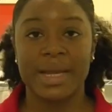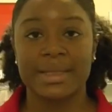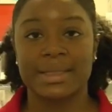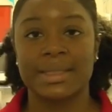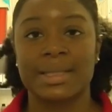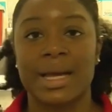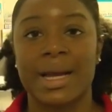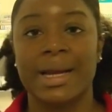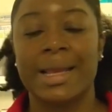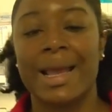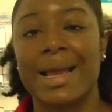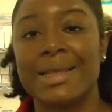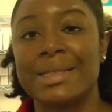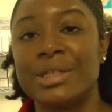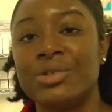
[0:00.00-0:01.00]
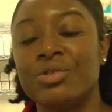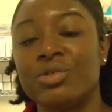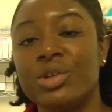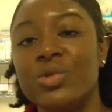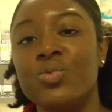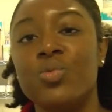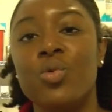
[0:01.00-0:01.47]
Society has
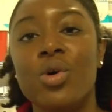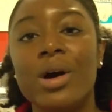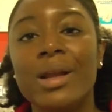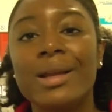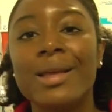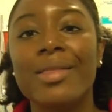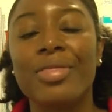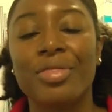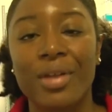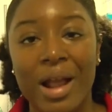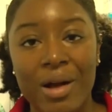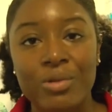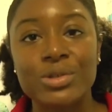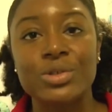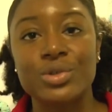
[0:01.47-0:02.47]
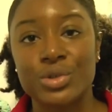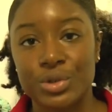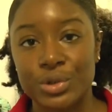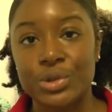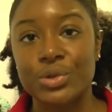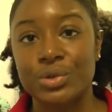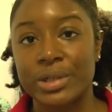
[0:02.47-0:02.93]
nearly 1,000
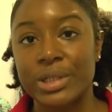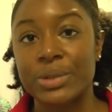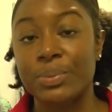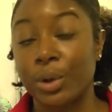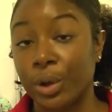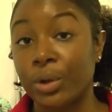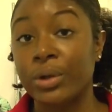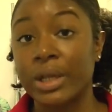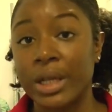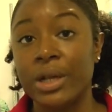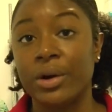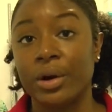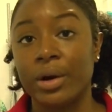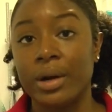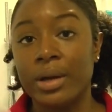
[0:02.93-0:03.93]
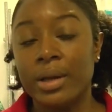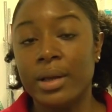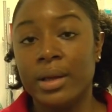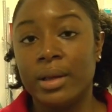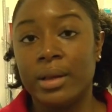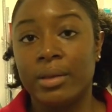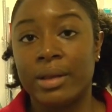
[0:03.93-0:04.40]
surgeries per year.
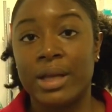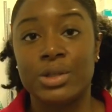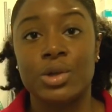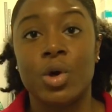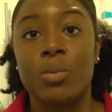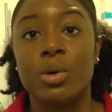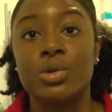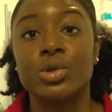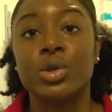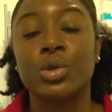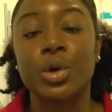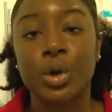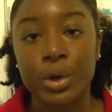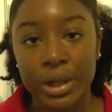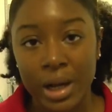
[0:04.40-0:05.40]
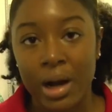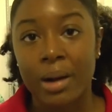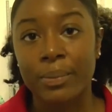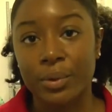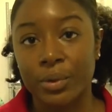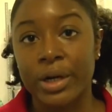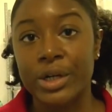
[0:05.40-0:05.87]
That's almost 30
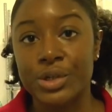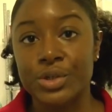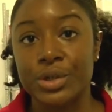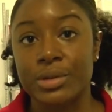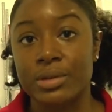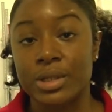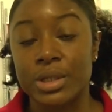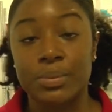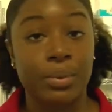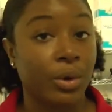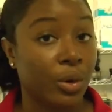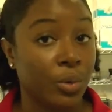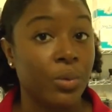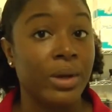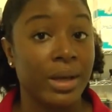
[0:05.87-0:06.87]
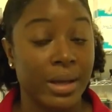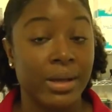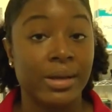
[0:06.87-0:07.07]
operations per week.